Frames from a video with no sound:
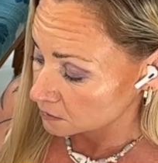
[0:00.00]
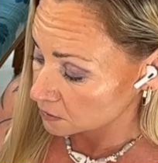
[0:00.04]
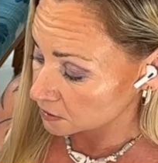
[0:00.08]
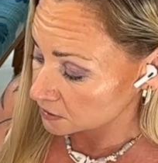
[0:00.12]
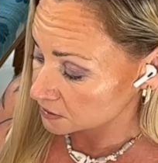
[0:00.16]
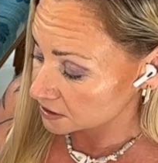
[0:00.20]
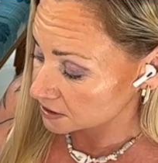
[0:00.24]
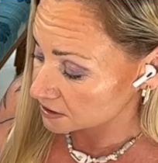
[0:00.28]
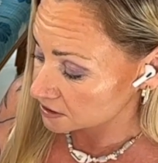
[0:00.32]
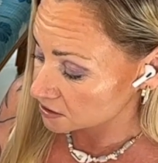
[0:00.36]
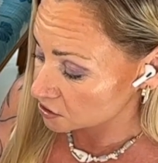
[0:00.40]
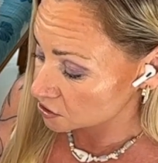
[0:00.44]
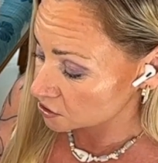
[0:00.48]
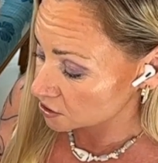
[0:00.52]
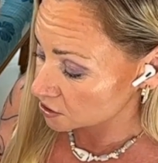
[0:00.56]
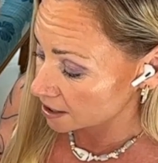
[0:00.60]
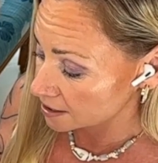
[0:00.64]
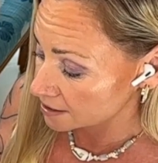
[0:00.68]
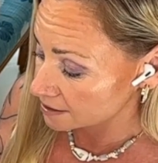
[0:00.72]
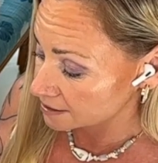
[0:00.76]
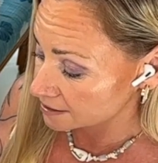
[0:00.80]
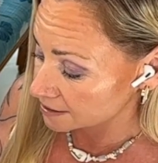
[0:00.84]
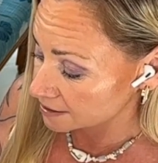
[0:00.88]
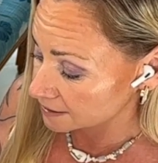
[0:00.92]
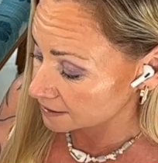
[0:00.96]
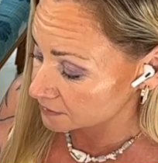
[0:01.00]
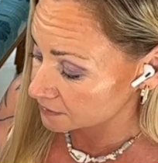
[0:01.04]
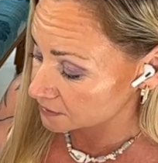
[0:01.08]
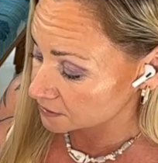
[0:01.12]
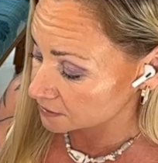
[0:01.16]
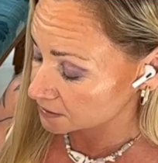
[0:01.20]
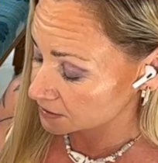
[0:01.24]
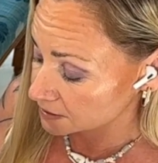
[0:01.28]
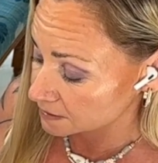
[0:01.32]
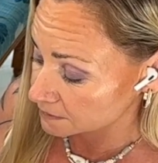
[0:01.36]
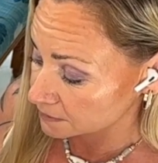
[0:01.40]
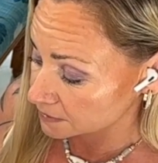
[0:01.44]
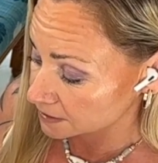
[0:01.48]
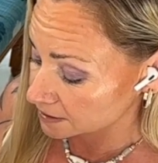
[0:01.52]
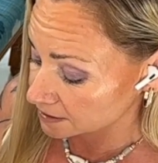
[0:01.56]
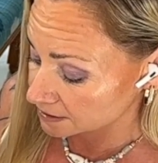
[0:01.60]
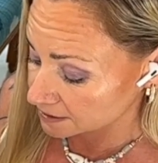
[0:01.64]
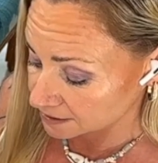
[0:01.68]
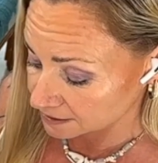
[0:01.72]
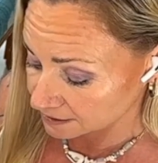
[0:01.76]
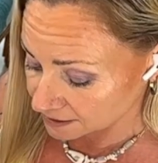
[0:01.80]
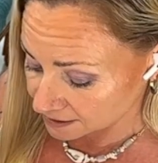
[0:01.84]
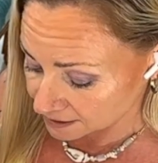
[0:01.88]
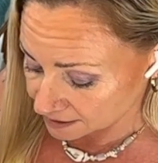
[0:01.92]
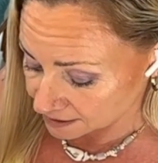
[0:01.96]
wanting to share your gifts or something
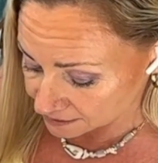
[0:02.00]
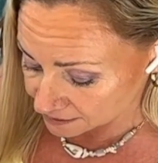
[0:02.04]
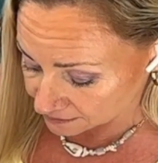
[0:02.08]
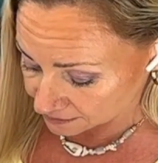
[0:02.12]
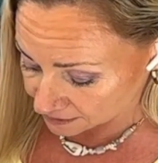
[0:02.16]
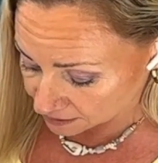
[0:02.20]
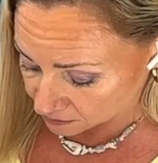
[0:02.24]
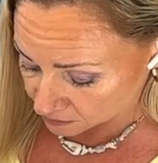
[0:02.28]
like that.